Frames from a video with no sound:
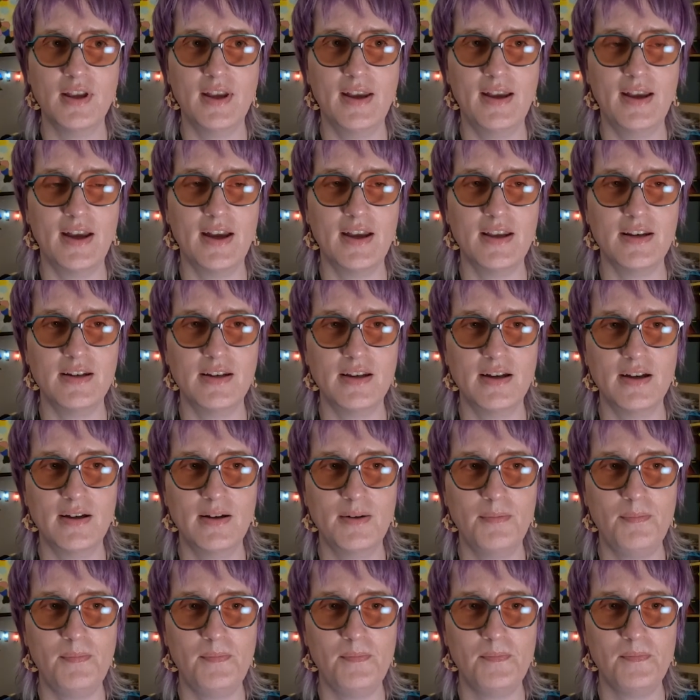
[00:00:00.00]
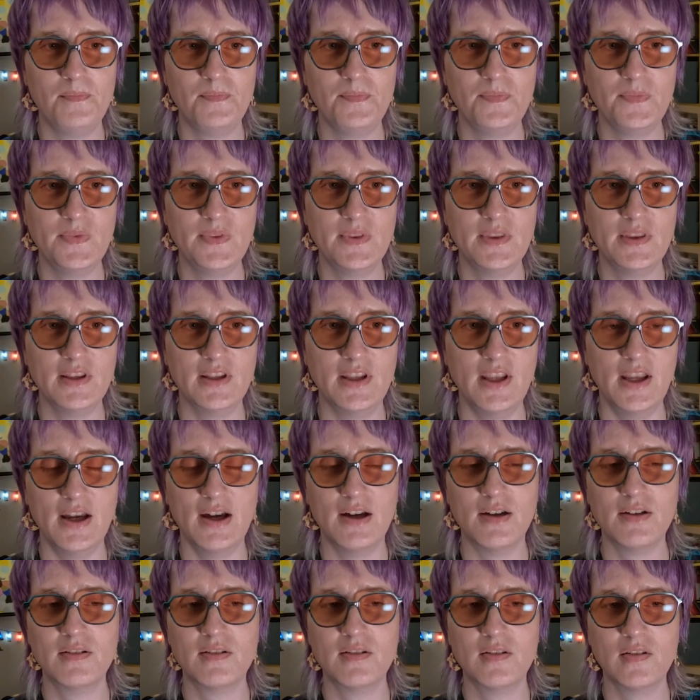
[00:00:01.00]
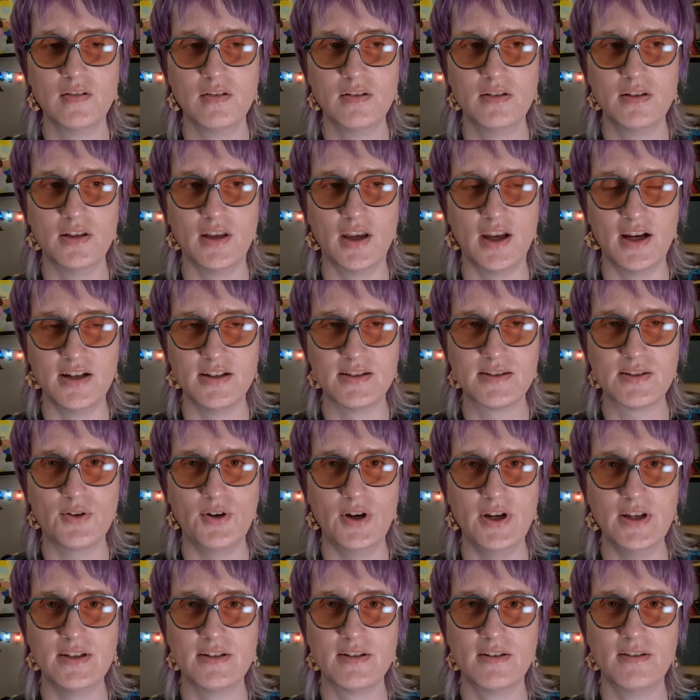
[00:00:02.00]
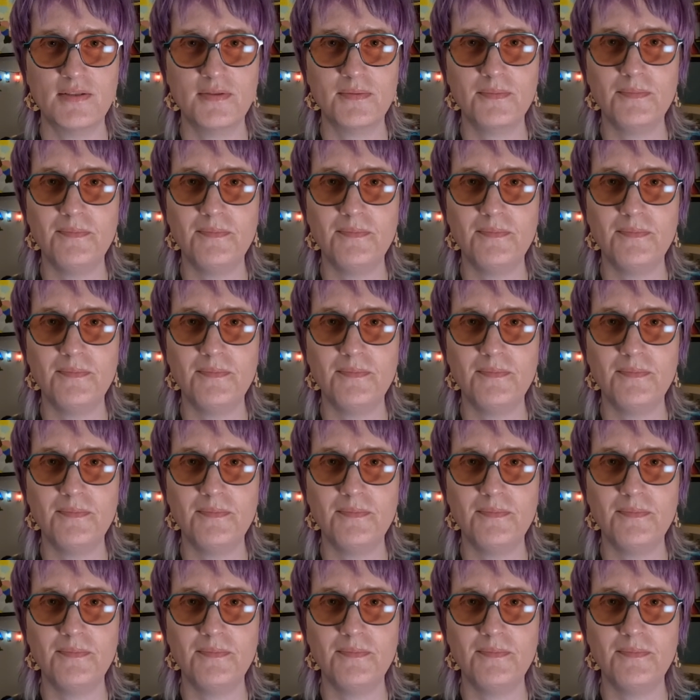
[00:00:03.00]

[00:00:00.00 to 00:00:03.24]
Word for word: And um, yeah, and it's great.